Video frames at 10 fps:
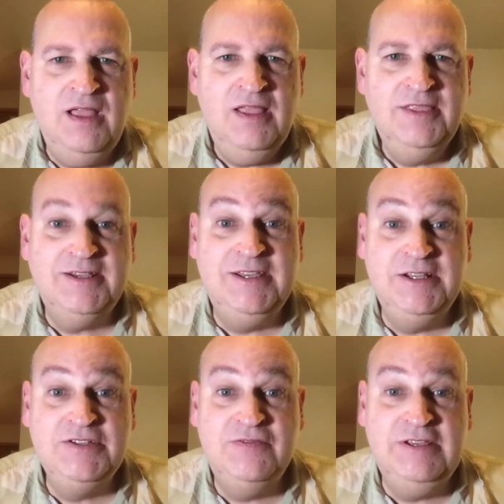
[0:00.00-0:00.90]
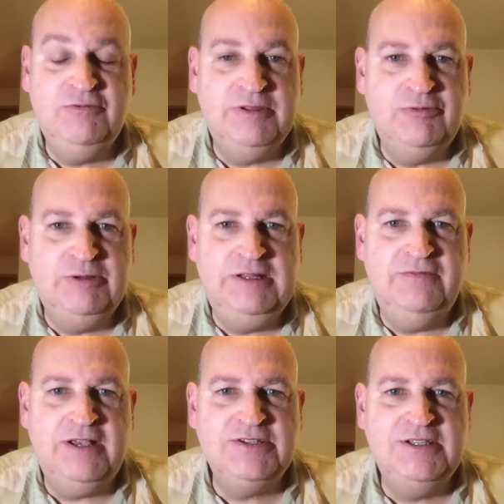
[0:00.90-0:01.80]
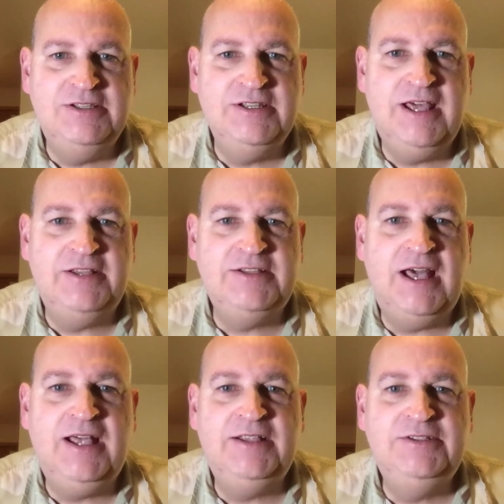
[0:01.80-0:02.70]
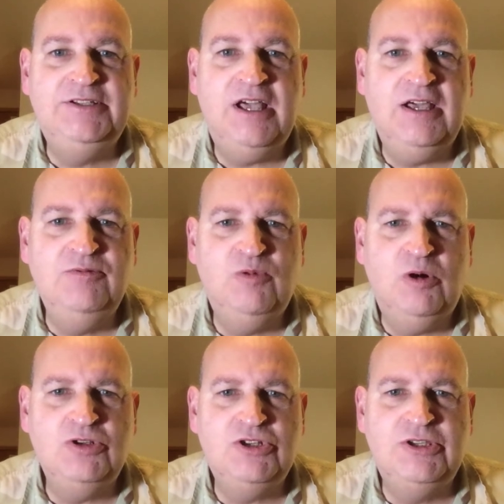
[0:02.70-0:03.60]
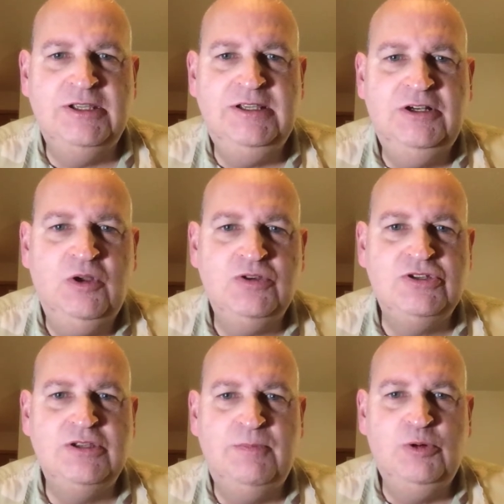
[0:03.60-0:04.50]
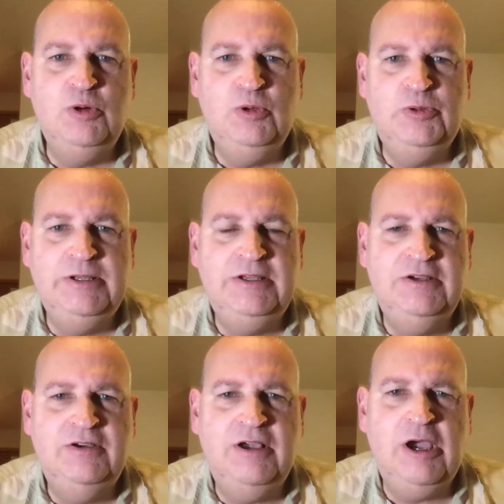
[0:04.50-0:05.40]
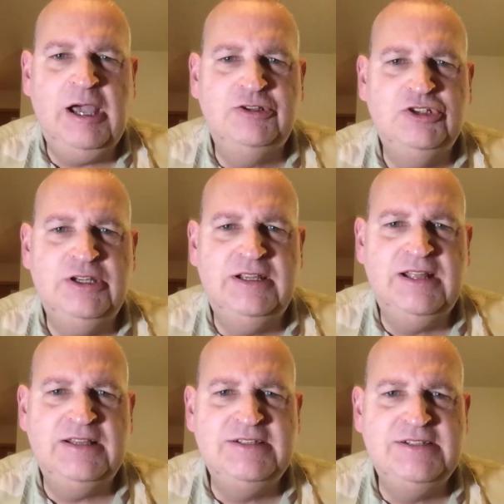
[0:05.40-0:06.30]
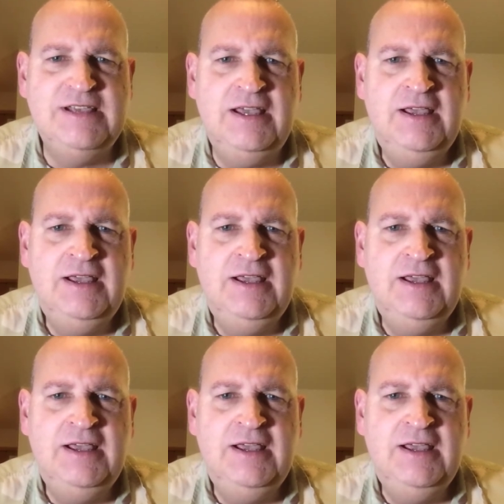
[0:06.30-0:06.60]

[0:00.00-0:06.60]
The King's Fee with the really fast internet, and I watched the Gloucester Brewery question and answer